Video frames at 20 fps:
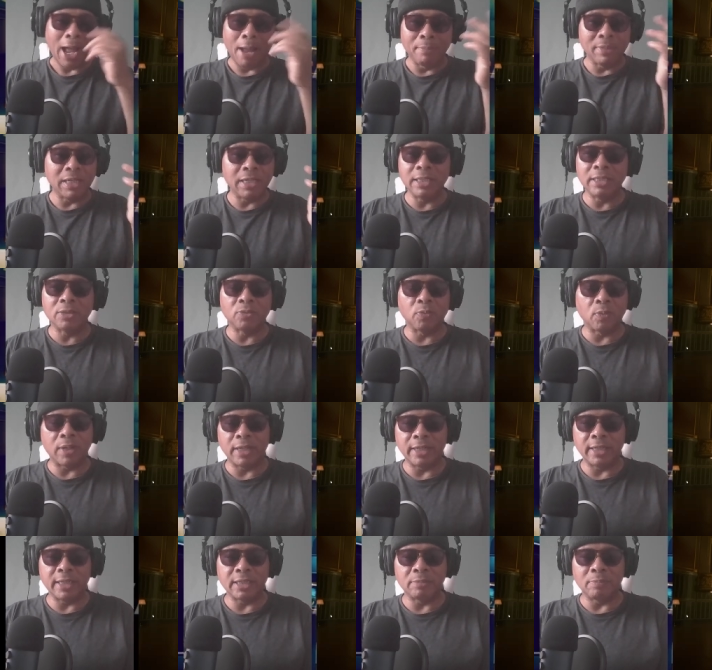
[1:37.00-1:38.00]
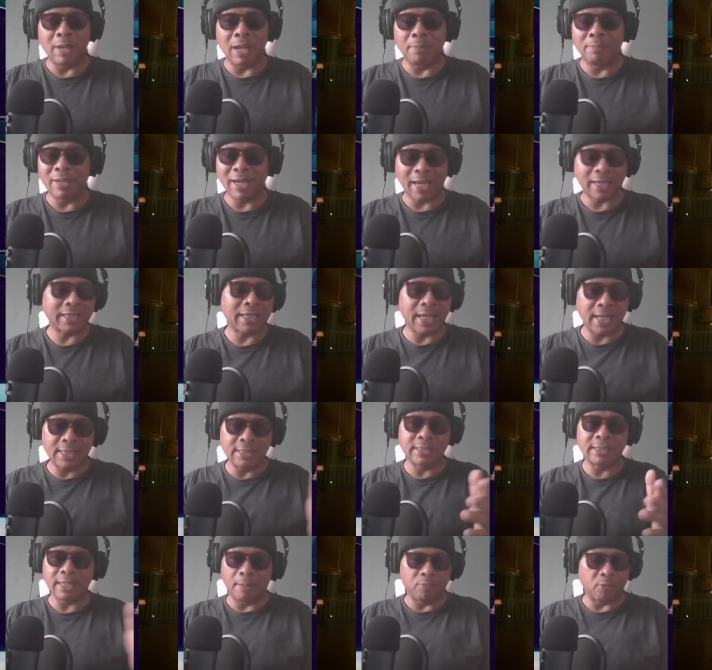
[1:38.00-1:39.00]
I mean, it is what it is, man. But I
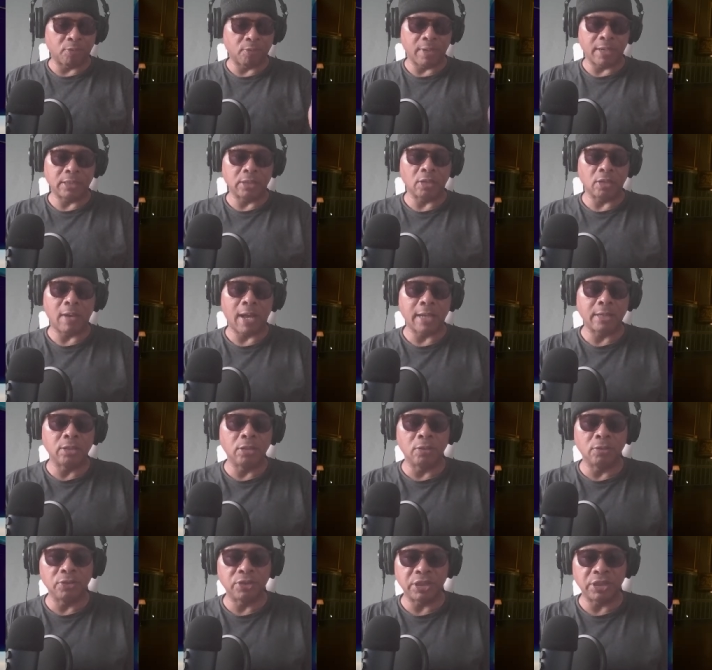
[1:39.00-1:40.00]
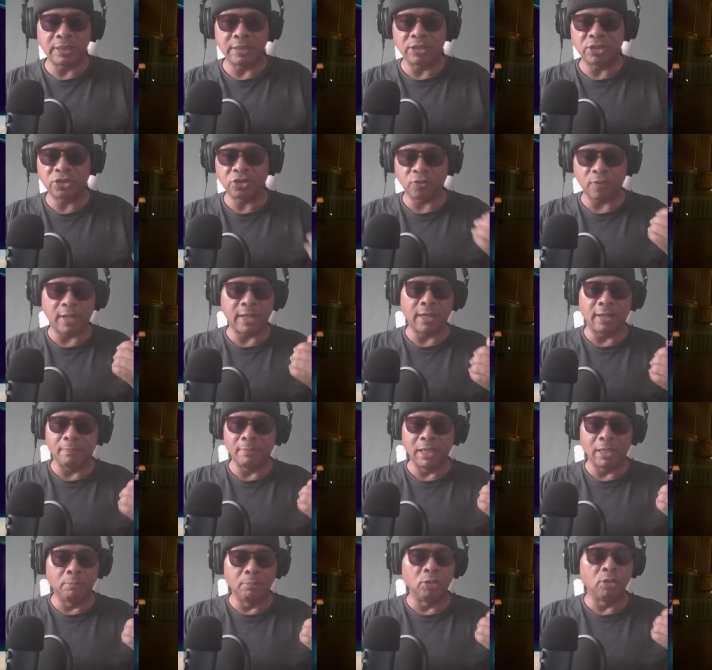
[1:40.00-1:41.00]
can separate, though. I know she's straight
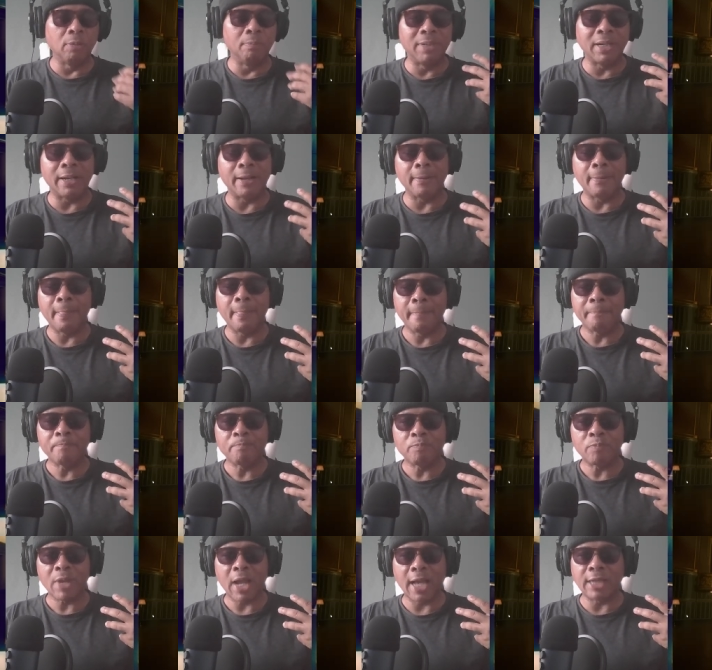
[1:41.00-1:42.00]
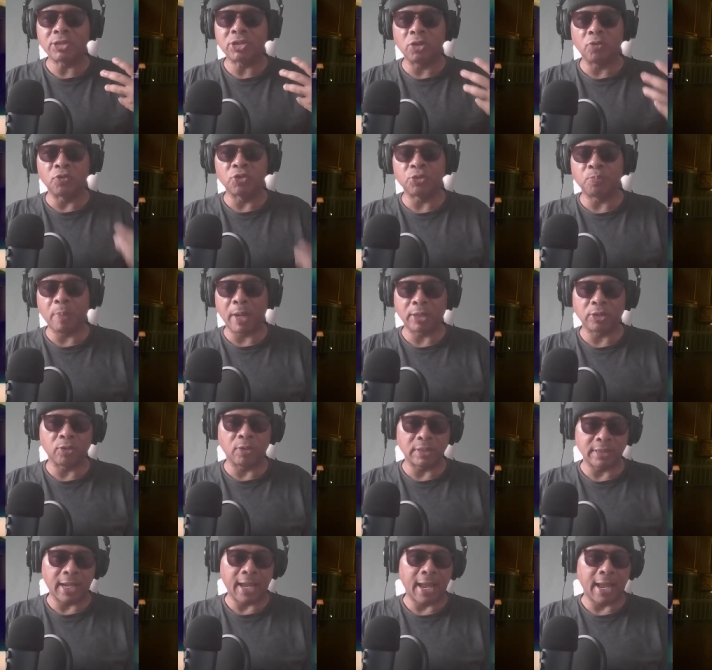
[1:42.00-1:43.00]
up liberal, but I still respect
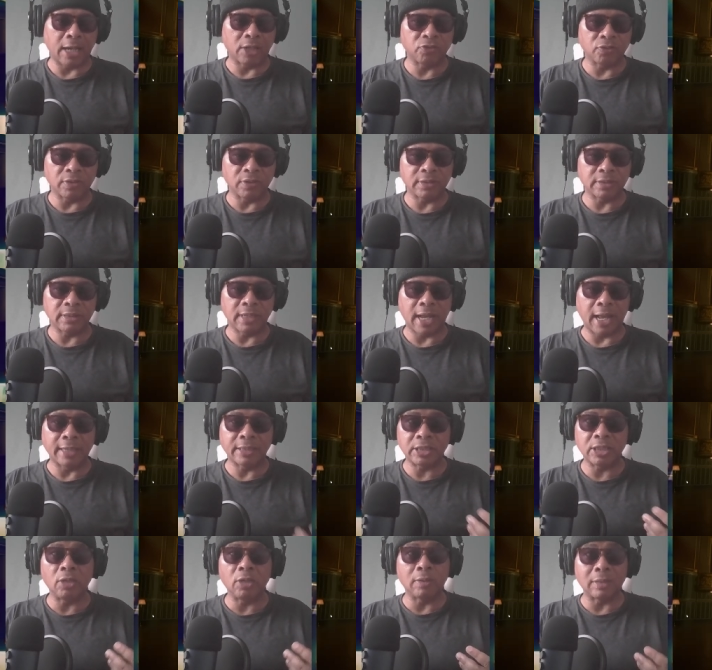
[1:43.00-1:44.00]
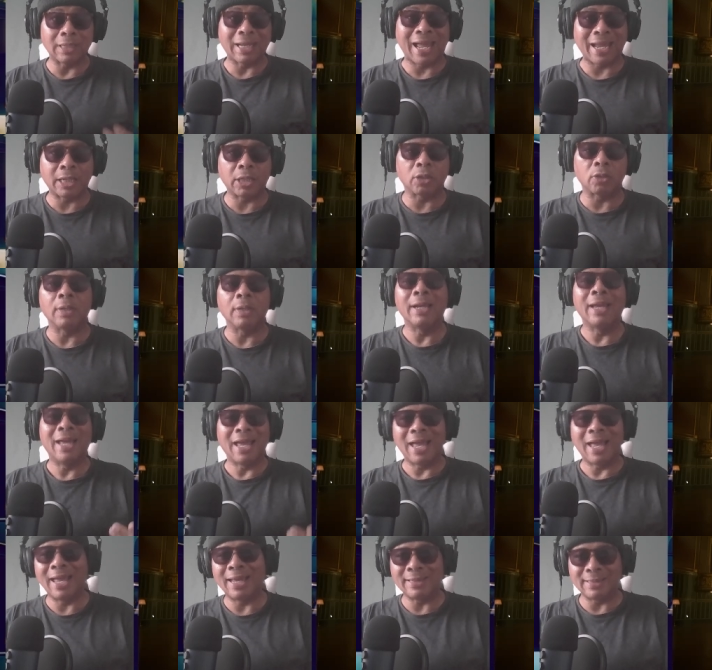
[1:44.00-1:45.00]
her as an actress. I still like her
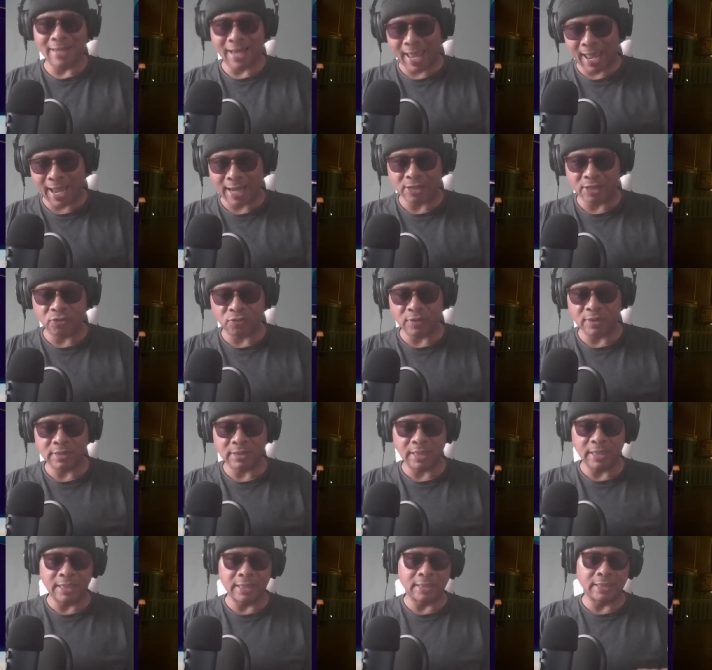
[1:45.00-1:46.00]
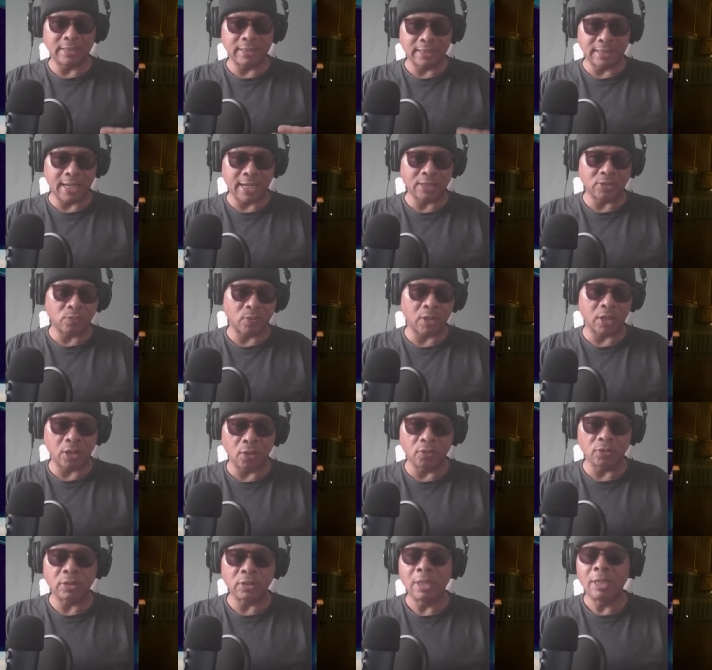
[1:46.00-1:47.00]
as an actress, and that's where it
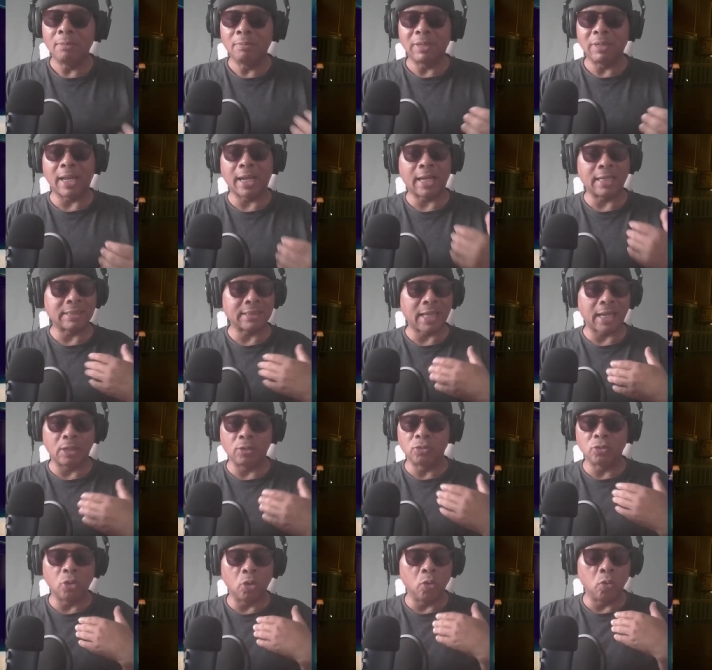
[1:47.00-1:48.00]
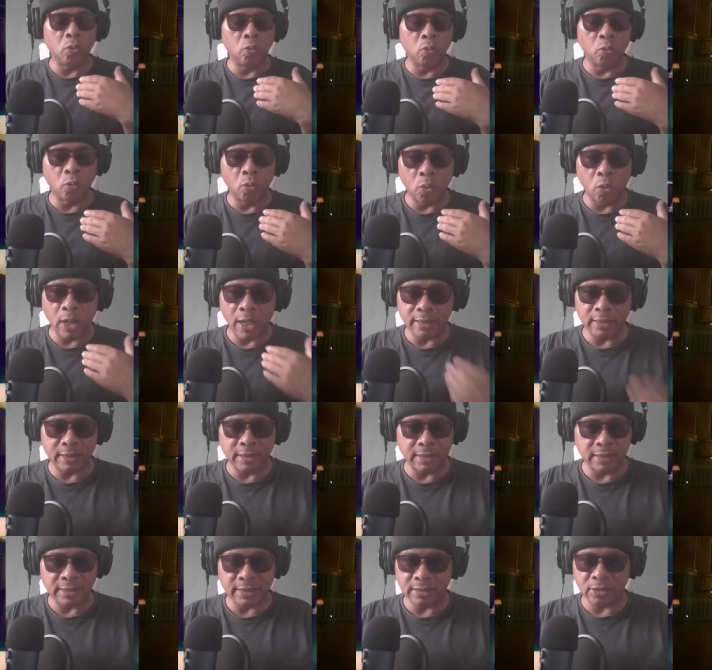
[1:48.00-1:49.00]
goes. But like I said, I don't know
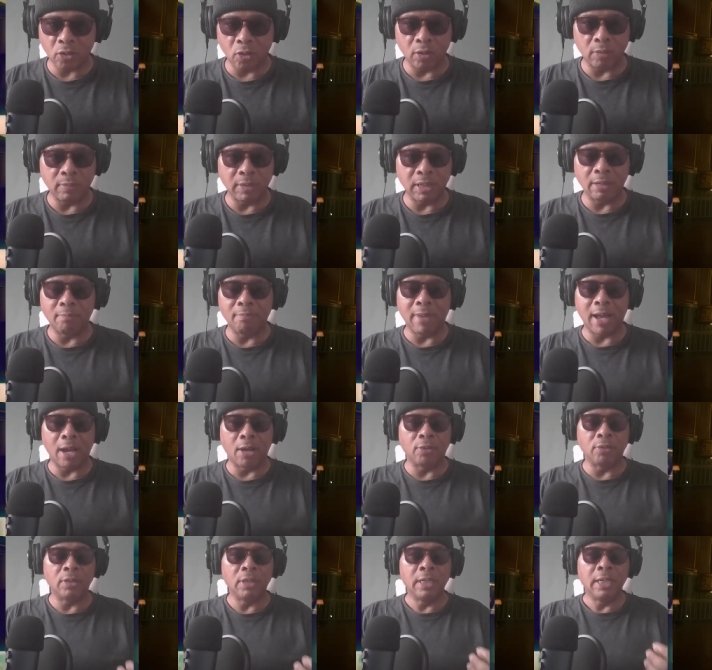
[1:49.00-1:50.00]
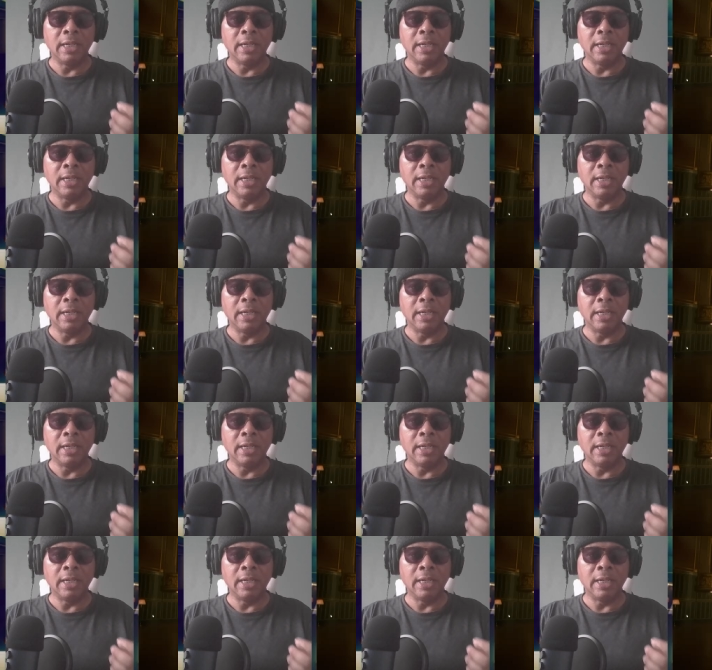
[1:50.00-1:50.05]
what this is gonna be about.